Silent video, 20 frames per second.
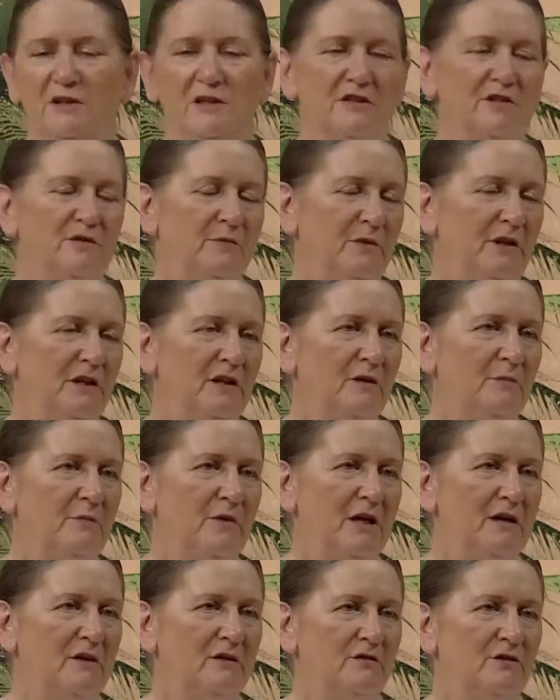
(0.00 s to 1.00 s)
we speak
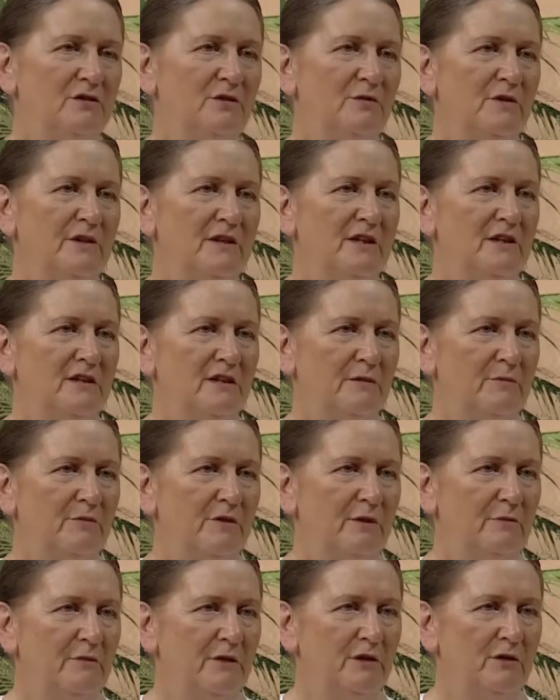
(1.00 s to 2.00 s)
about within the
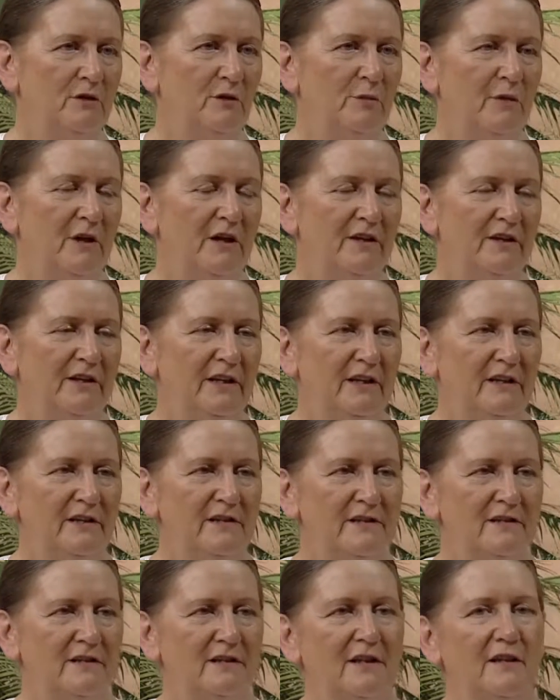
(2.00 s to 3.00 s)
Brahma
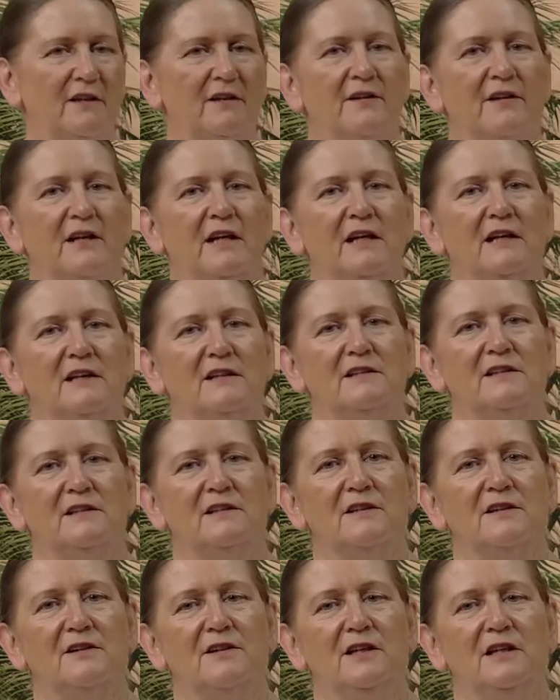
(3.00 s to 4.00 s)
Kumaris,
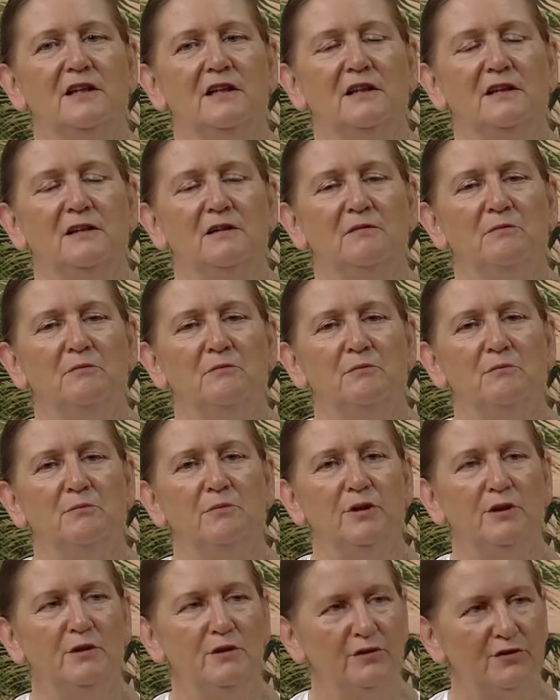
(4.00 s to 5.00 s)
that the
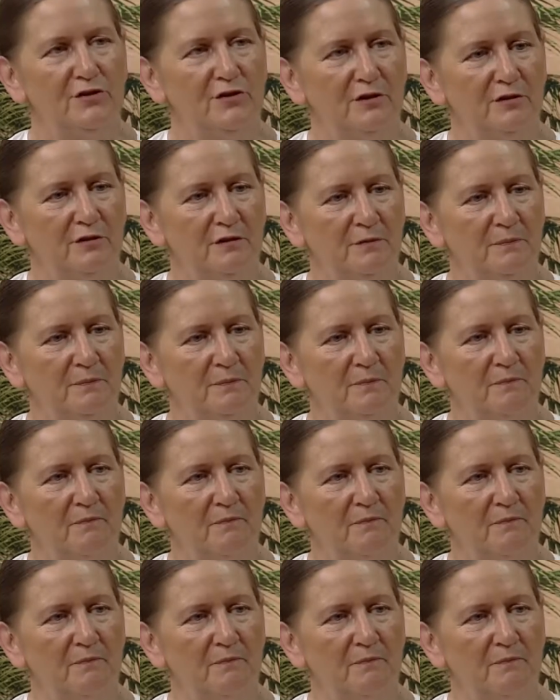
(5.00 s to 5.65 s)
person